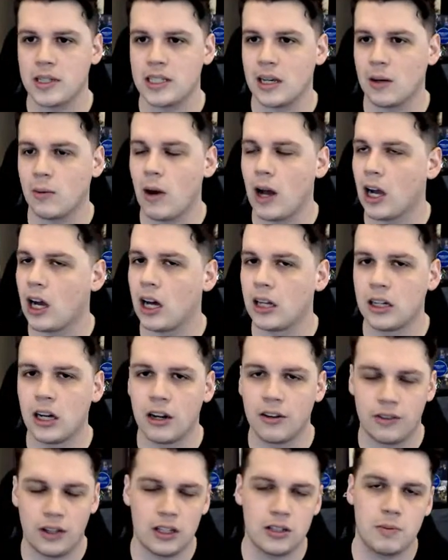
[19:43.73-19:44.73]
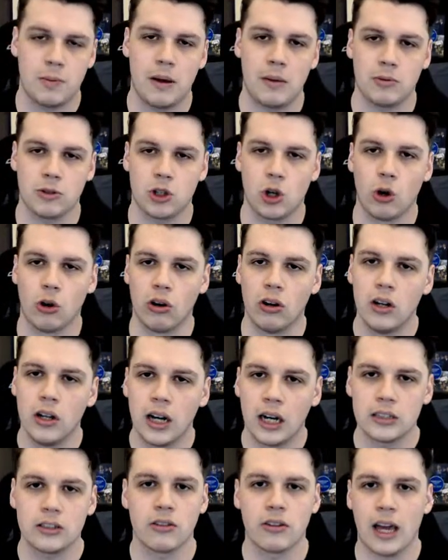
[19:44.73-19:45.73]
It's like, why can't none of these people score?
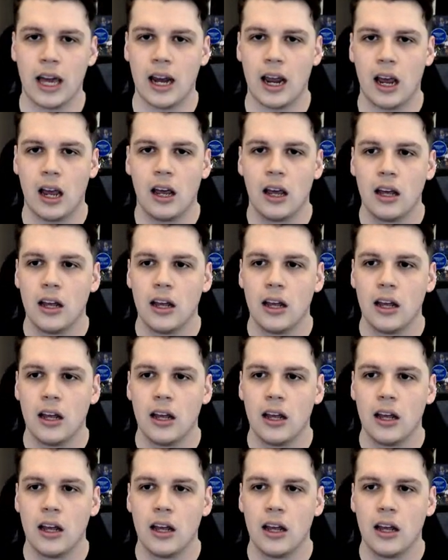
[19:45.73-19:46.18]
I don't get it.